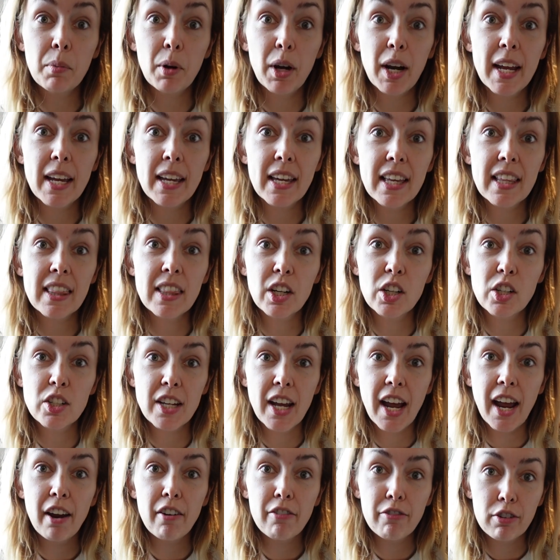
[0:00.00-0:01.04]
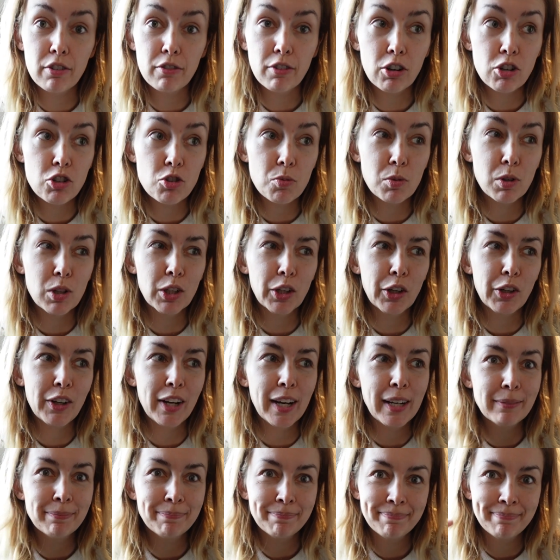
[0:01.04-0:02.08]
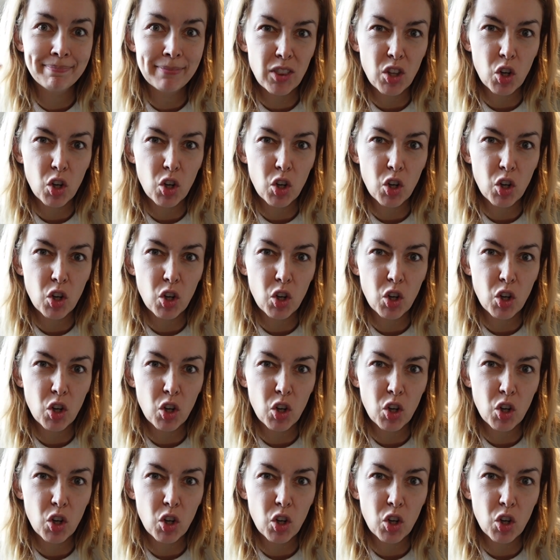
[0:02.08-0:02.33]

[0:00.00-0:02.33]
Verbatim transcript: break in their day for virtual learning.